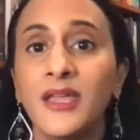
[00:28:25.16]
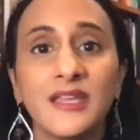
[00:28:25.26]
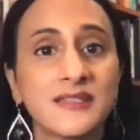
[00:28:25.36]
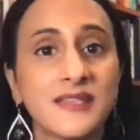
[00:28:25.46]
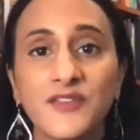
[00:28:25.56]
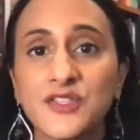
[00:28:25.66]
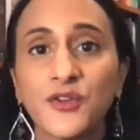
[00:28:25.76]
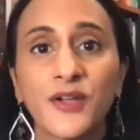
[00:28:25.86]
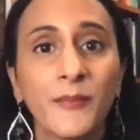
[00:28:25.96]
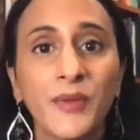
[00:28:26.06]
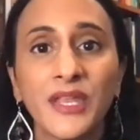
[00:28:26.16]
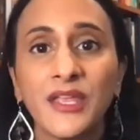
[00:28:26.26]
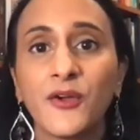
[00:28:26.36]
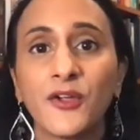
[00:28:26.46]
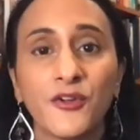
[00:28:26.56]
if it's your company
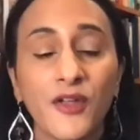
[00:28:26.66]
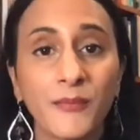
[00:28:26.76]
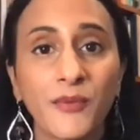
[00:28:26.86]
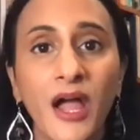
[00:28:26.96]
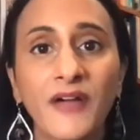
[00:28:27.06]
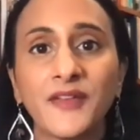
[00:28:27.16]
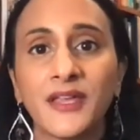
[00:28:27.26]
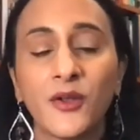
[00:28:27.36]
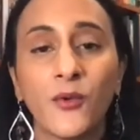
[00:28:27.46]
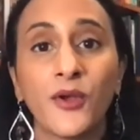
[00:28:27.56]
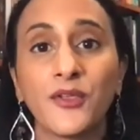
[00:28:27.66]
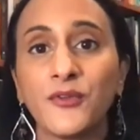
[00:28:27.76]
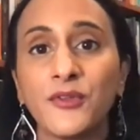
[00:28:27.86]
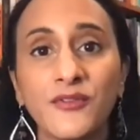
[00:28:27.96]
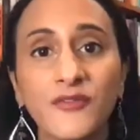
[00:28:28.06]
or your nonprofit or your
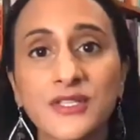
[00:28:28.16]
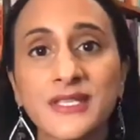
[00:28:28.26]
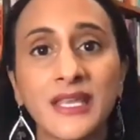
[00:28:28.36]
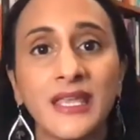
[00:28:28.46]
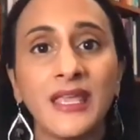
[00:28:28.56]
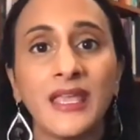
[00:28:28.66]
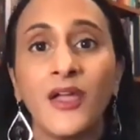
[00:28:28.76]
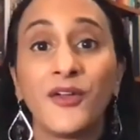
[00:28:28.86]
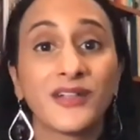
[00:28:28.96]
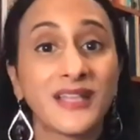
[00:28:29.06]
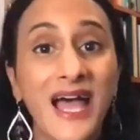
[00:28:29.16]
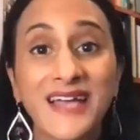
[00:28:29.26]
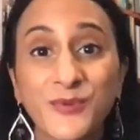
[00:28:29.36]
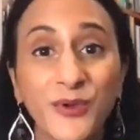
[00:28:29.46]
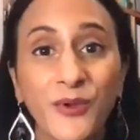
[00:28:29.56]
university
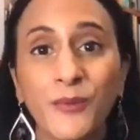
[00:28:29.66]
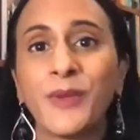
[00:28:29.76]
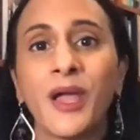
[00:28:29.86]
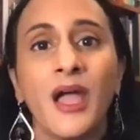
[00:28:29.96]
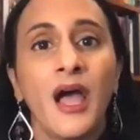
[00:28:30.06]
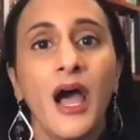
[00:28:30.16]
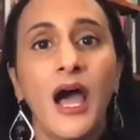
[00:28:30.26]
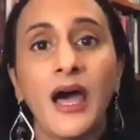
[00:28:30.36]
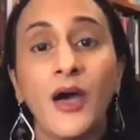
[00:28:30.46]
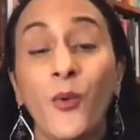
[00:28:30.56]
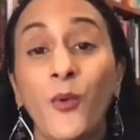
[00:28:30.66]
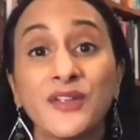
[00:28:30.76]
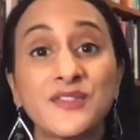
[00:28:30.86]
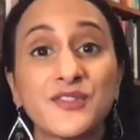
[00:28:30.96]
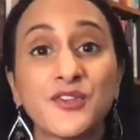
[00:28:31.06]
classroom uh, or
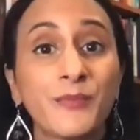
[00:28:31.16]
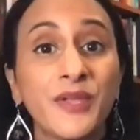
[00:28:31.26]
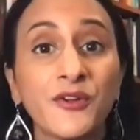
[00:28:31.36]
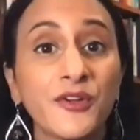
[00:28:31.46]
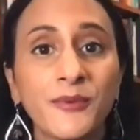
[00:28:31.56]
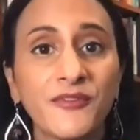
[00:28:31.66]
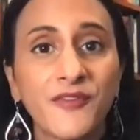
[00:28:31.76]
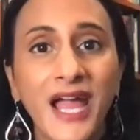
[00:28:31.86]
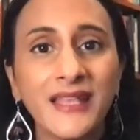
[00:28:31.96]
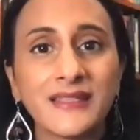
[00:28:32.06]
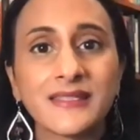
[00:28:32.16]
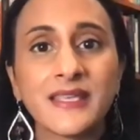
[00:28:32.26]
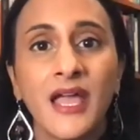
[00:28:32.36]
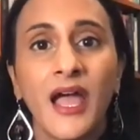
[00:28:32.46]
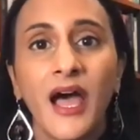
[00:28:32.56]
it's your peer group of friends
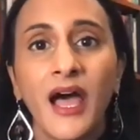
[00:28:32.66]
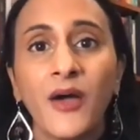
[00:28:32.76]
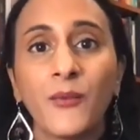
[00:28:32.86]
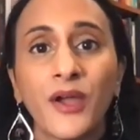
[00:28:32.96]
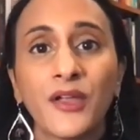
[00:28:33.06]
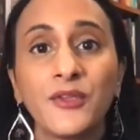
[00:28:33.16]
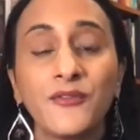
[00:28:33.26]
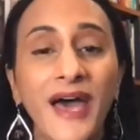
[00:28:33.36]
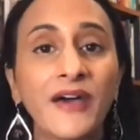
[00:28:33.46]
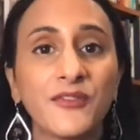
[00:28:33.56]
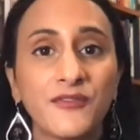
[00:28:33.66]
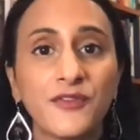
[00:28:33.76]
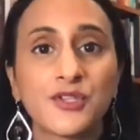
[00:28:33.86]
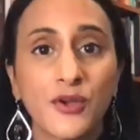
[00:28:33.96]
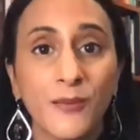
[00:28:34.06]
uh, where you value the
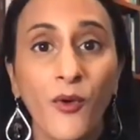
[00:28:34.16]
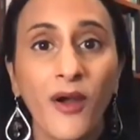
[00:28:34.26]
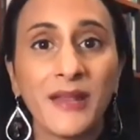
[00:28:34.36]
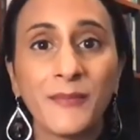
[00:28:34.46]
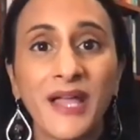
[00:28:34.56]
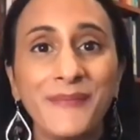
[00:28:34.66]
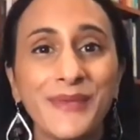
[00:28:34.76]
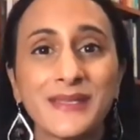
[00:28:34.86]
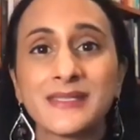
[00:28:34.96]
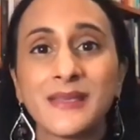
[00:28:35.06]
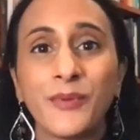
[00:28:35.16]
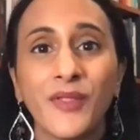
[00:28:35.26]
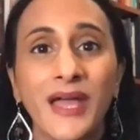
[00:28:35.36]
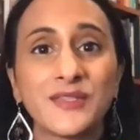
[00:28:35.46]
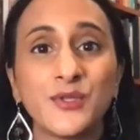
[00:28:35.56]
future more. And it might be as simple
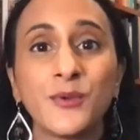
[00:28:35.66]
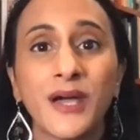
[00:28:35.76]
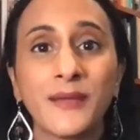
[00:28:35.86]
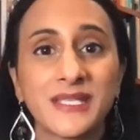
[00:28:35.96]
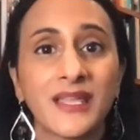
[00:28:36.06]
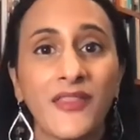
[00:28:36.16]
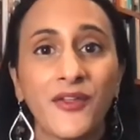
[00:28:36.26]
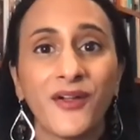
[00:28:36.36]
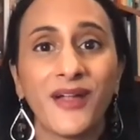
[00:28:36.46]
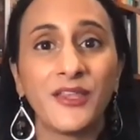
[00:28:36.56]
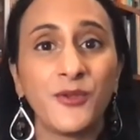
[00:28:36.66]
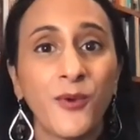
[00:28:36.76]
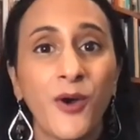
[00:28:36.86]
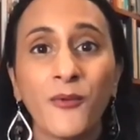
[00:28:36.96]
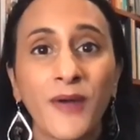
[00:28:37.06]
as you come together and you
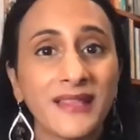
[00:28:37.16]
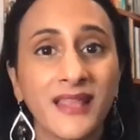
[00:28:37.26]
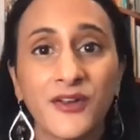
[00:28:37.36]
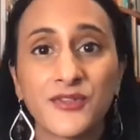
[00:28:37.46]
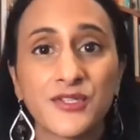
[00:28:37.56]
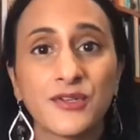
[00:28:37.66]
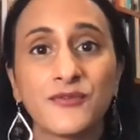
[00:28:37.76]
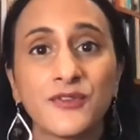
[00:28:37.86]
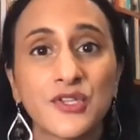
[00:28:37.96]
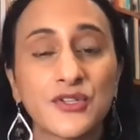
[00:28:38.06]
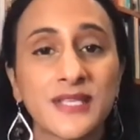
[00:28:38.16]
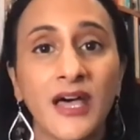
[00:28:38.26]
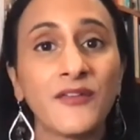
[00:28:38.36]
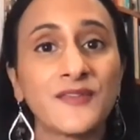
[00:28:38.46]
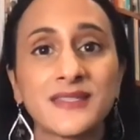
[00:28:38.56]
all write letters to your future
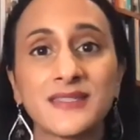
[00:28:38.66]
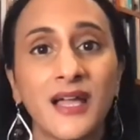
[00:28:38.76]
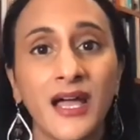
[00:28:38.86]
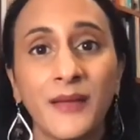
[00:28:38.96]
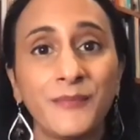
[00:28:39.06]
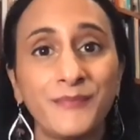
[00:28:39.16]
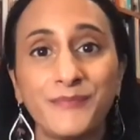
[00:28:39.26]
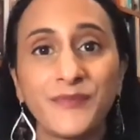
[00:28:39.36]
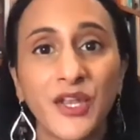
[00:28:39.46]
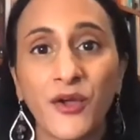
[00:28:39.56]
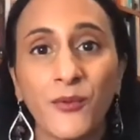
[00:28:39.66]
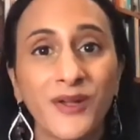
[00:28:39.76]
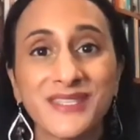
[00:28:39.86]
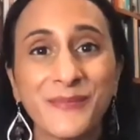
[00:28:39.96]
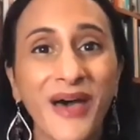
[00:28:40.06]
selves, um, you know,
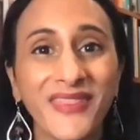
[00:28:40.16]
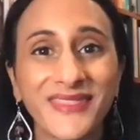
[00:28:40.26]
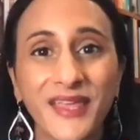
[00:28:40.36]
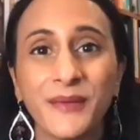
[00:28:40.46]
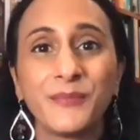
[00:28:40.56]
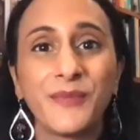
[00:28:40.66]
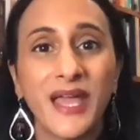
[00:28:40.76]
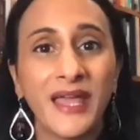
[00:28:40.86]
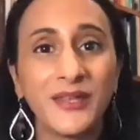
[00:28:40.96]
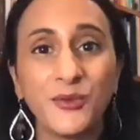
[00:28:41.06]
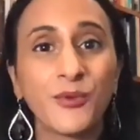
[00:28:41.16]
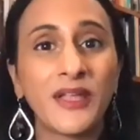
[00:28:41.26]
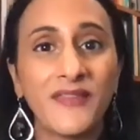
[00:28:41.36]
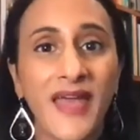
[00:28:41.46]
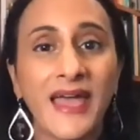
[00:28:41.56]
once a month and you
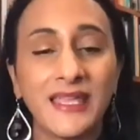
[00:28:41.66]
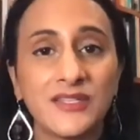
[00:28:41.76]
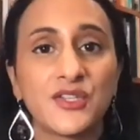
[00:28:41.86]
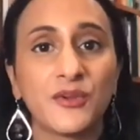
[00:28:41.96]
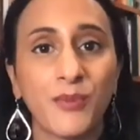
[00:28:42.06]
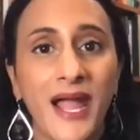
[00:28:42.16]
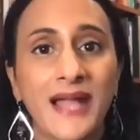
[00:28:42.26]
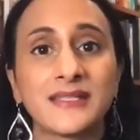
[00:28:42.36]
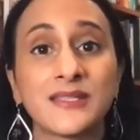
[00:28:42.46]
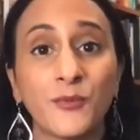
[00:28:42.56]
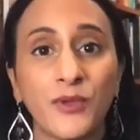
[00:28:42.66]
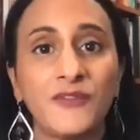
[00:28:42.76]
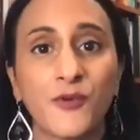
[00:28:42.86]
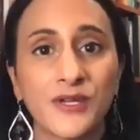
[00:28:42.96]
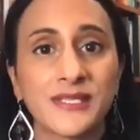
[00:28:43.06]
bring that into your practice and
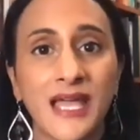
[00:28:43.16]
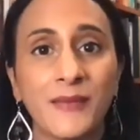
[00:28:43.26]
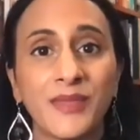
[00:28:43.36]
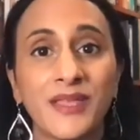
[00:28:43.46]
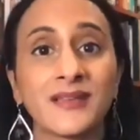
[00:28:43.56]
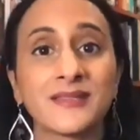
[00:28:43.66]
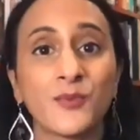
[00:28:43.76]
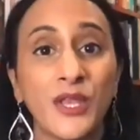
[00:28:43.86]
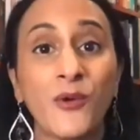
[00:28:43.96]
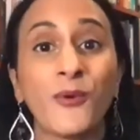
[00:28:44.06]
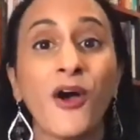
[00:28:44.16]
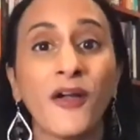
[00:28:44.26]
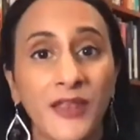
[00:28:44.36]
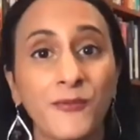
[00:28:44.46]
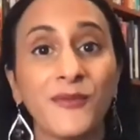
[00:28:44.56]
reinforce that because we know we're all
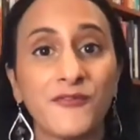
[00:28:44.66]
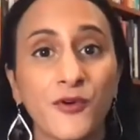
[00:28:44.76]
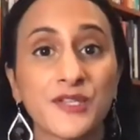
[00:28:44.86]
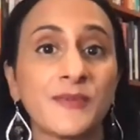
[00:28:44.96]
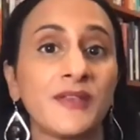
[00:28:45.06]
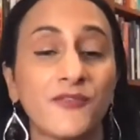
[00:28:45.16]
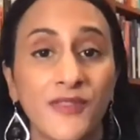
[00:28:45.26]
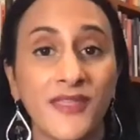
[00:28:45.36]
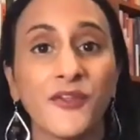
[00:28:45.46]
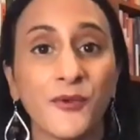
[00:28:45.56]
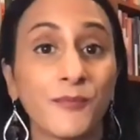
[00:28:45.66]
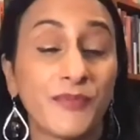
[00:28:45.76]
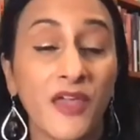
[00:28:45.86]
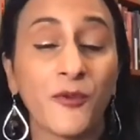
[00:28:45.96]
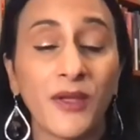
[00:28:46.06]
getting reinforcement for the other
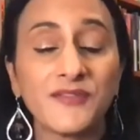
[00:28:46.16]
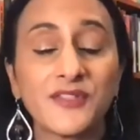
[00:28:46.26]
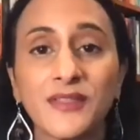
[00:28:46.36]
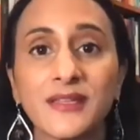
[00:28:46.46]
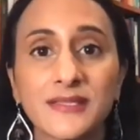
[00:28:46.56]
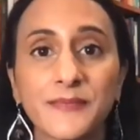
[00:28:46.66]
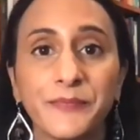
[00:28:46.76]
the other way of doing things